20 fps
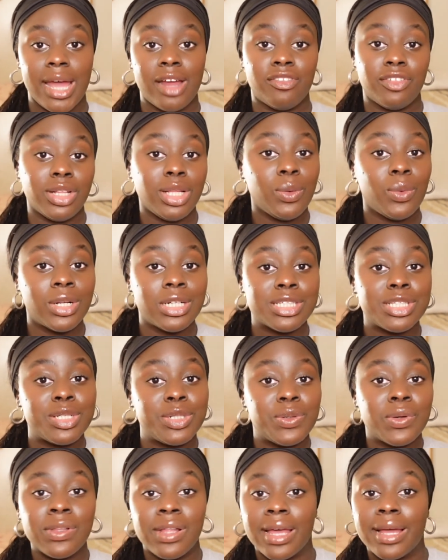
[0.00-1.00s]
I really wanted to
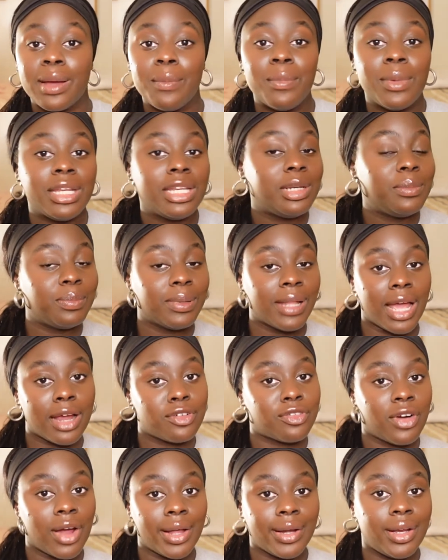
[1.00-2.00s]
do like a mini Black
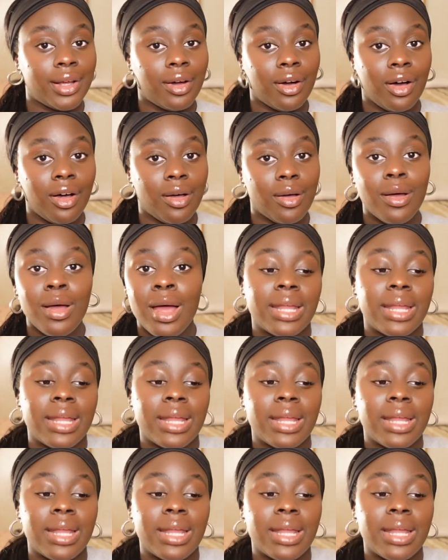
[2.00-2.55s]
Friday haul.